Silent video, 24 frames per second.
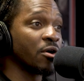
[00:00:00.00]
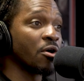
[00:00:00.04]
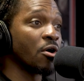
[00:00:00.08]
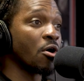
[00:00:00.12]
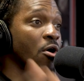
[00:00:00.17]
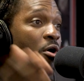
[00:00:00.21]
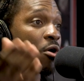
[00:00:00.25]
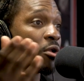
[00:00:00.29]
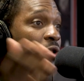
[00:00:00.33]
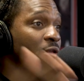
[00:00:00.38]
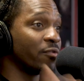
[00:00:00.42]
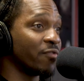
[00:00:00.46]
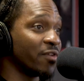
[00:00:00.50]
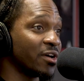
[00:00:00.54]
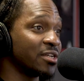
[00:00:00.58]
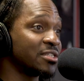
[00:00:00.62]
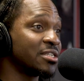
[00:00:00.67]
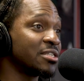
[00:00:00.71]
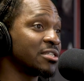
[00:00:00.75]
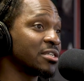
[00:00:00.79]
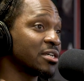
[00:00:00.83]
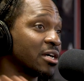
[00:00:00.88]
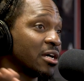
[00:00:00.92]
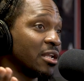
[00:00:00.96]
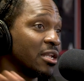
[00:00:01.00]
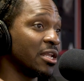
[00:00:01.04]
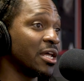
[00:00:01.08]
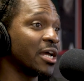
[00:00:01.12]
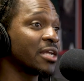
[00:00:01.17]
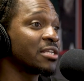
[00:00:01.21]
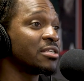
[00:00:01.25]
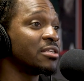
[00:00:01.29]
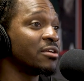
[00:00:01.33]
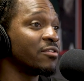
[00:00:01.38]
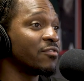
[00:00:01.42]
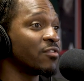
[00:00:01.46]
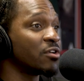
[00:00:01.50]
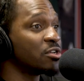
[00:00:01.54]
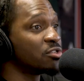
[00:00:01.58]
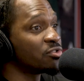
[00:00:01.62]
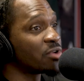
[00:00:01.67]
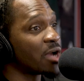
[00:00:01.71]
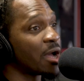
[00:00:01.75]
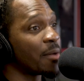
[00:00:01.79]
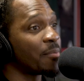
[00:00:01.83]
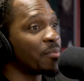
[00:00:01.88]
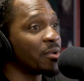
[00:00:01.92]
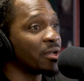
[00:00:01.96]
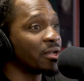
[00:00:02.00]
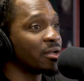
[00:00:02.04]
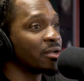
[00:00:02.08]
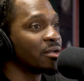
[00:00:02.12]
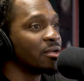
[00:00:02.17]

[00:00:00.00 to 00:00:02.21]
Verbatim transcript: all of us as a collective are dropping.